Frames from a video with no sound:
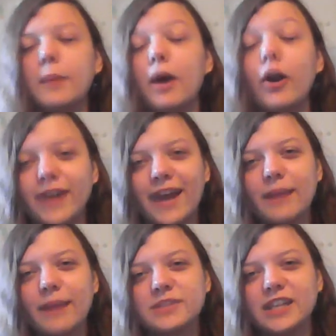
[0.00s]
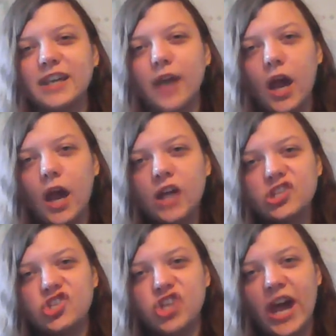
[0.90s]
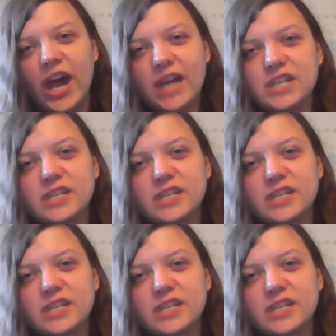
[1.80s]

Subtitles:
Again, I'm seeing Jack